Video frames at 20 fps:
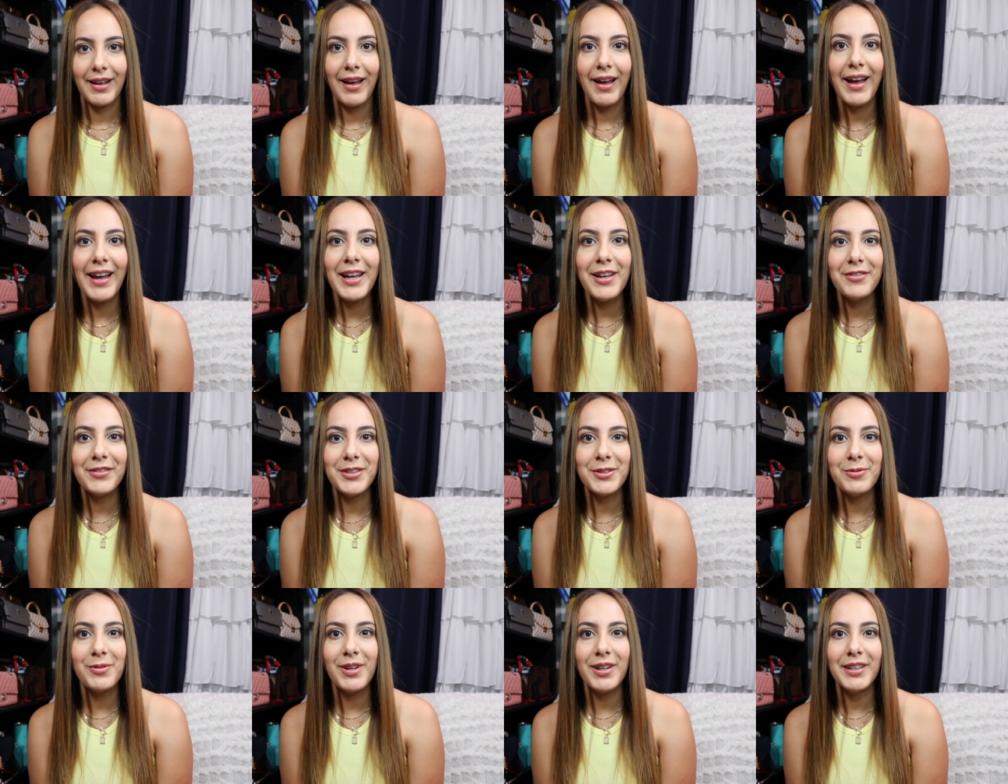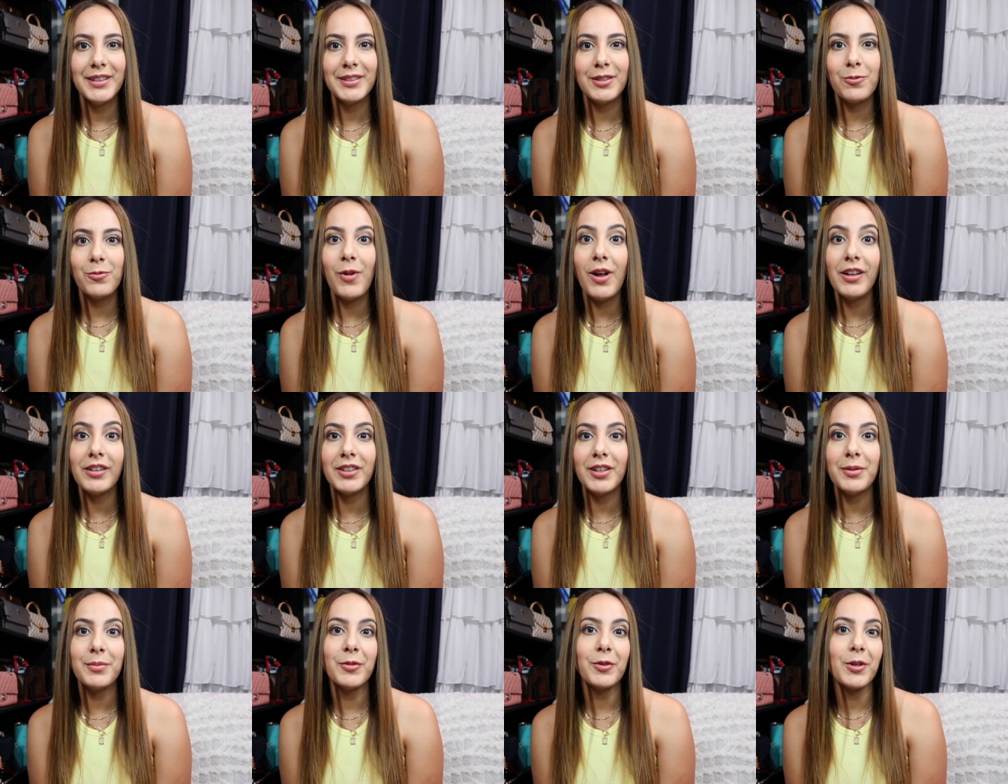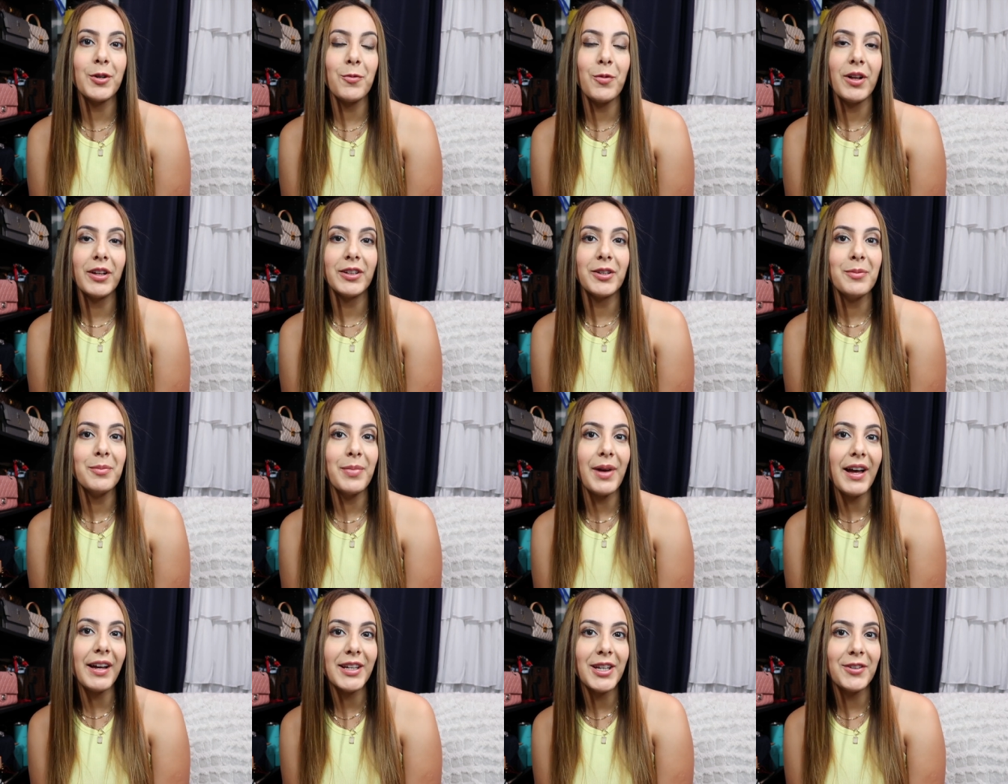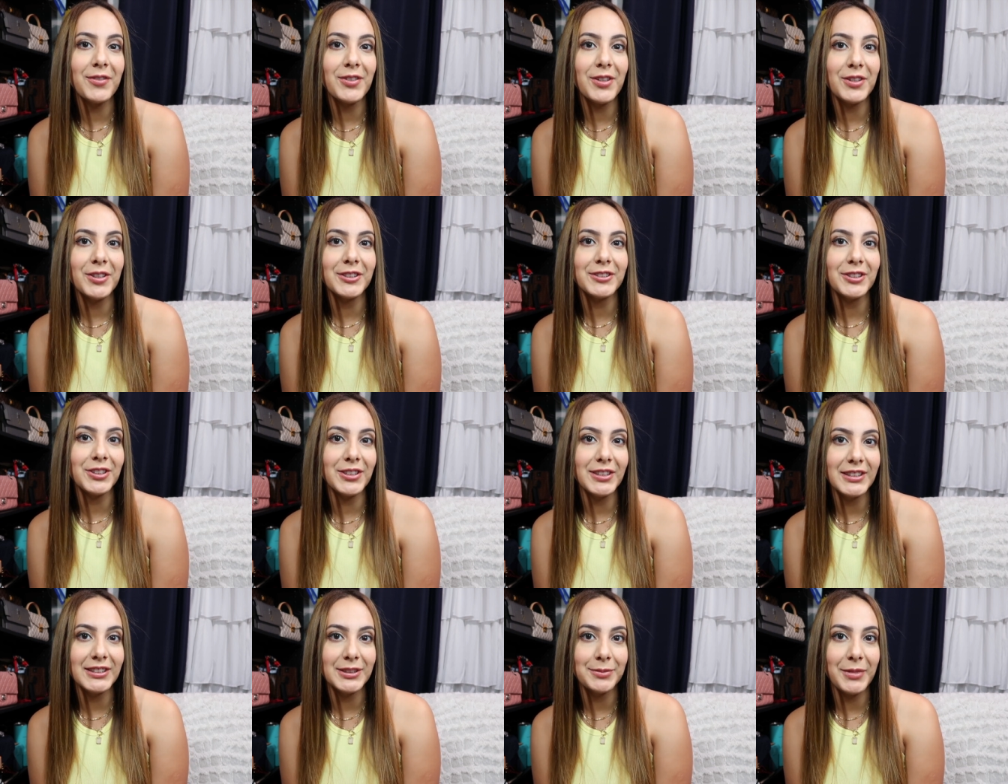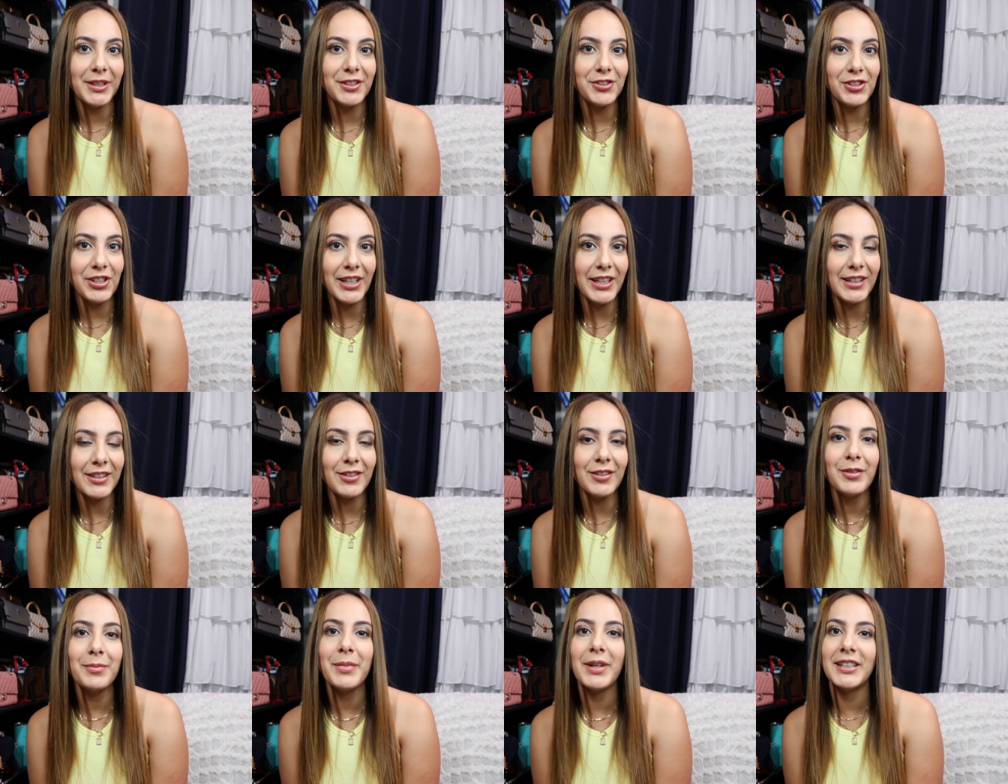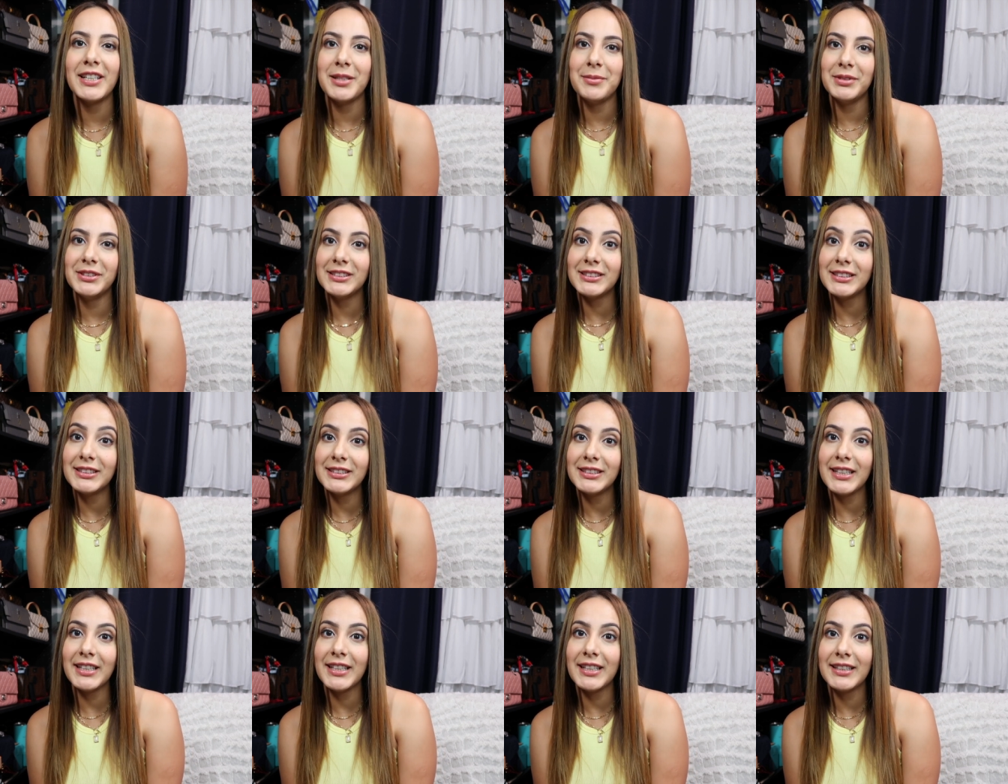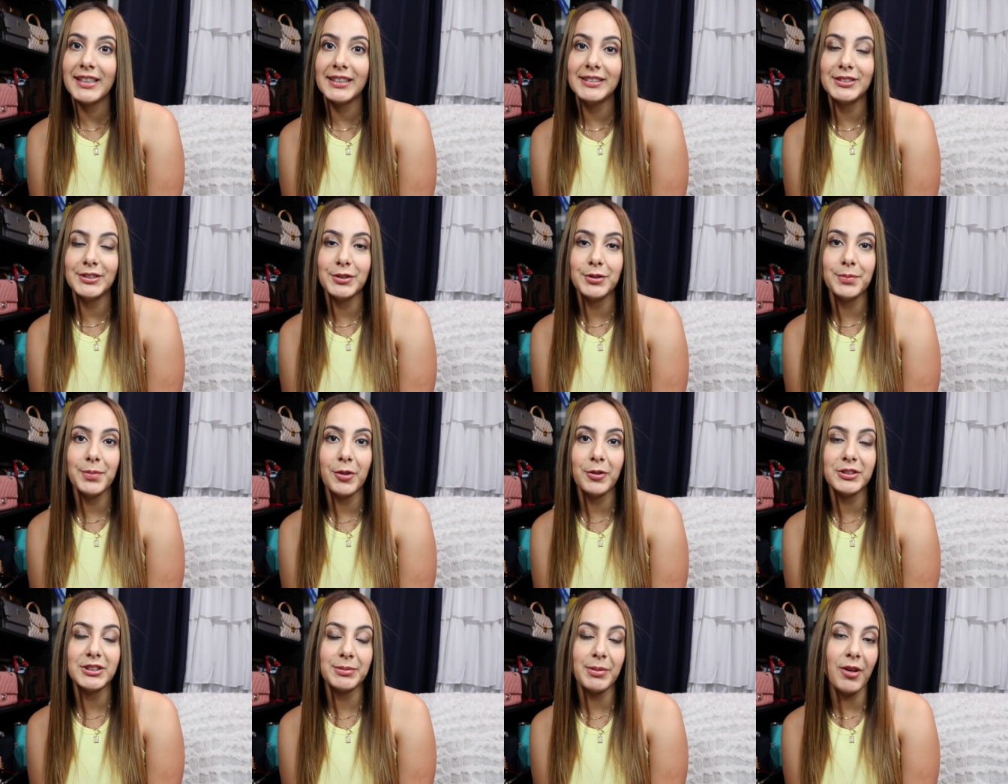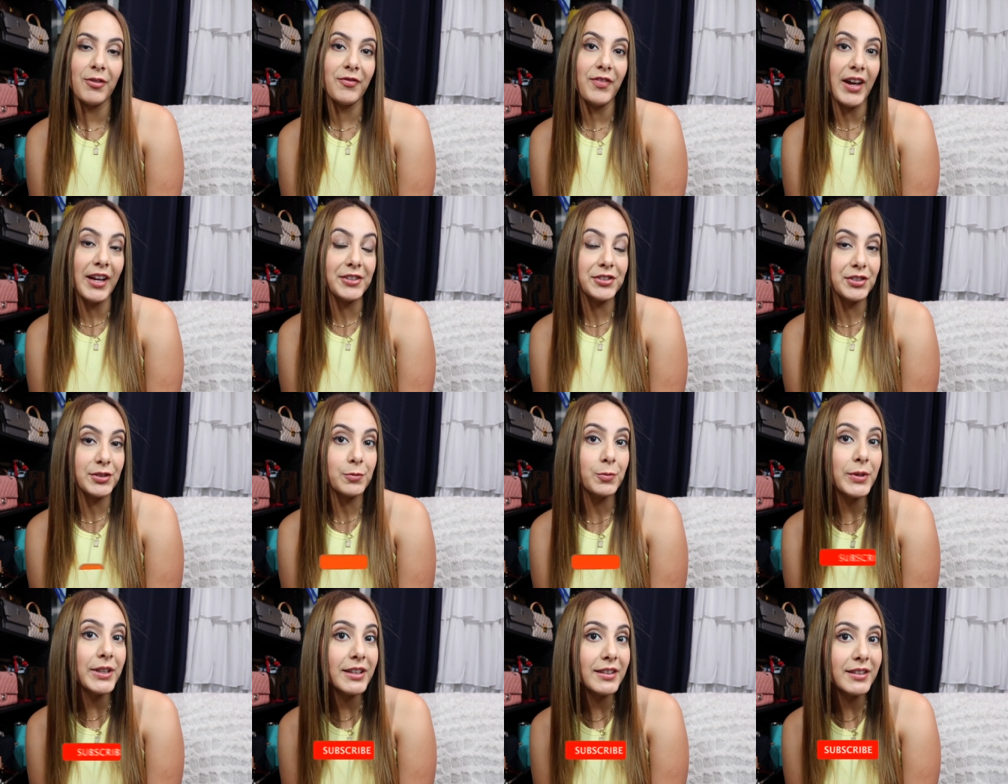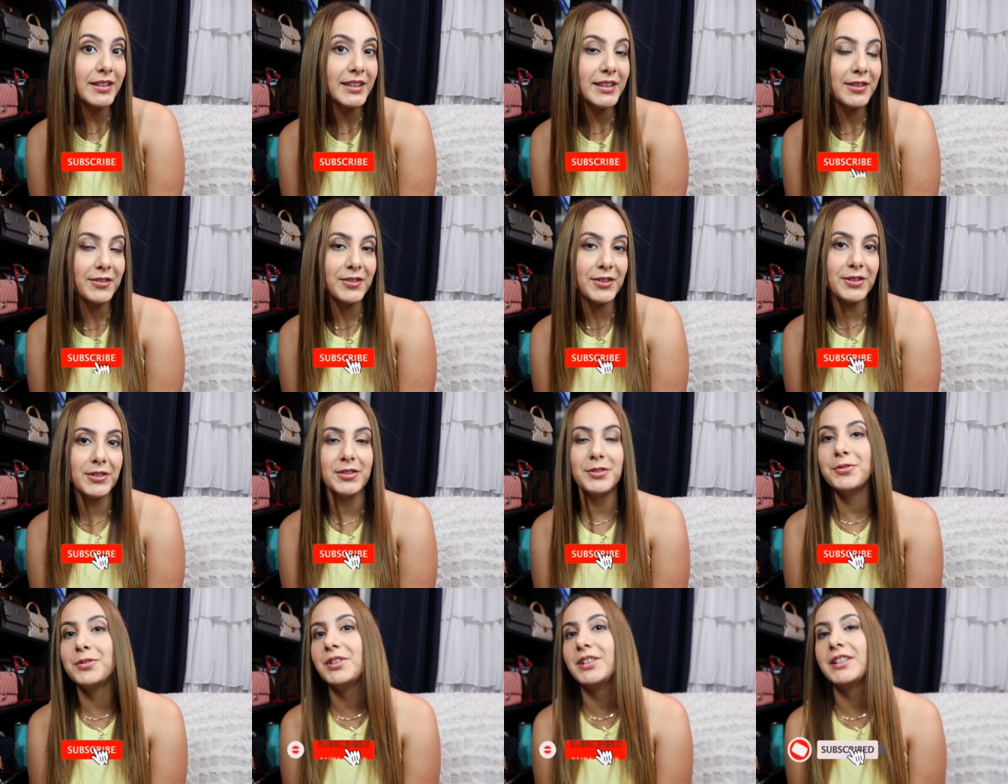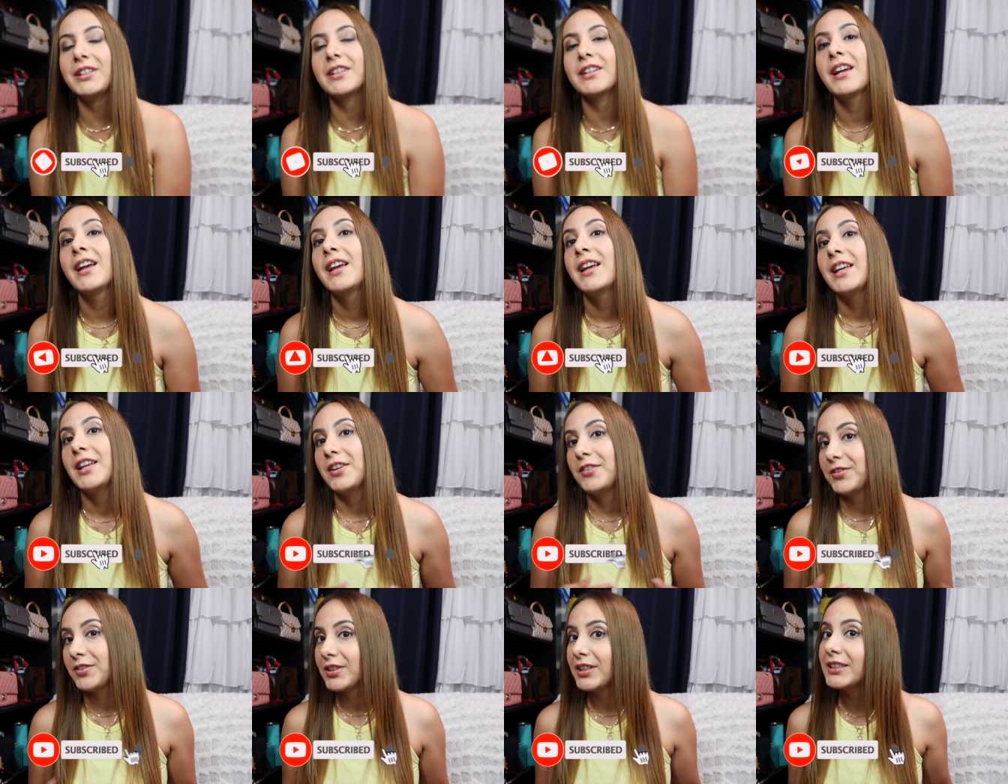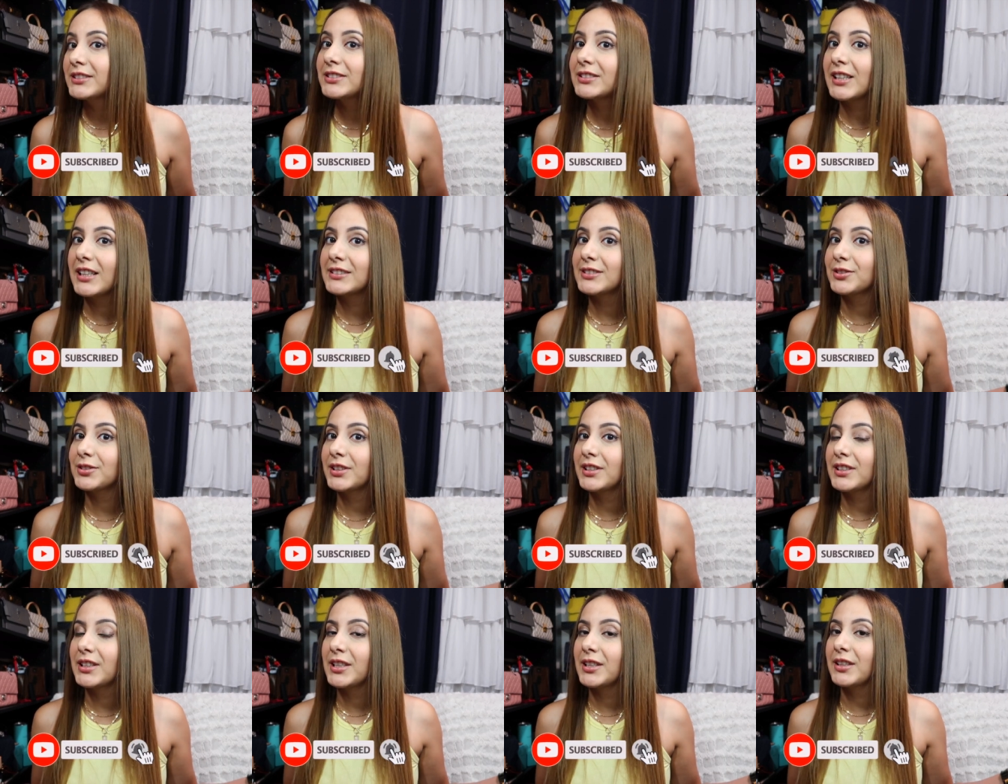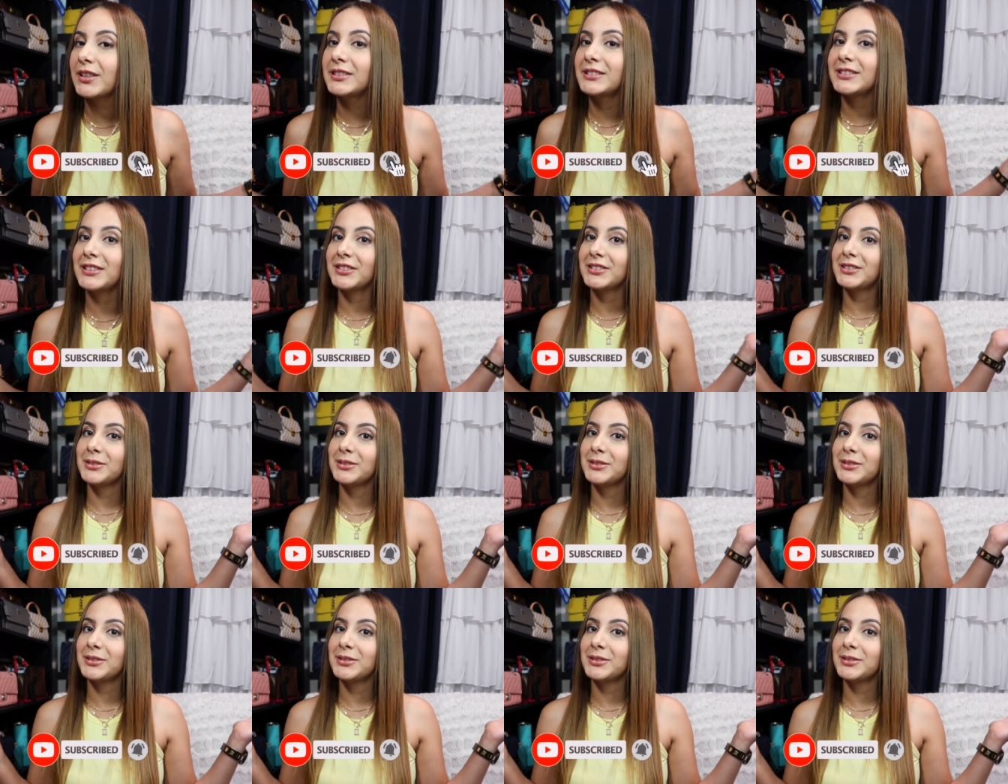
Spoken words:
Hi everyone, welcome back if you're returning to my channel. My name is Linda and I do post about fashion weekly. If you're new here, if you're into that sort of thing, consider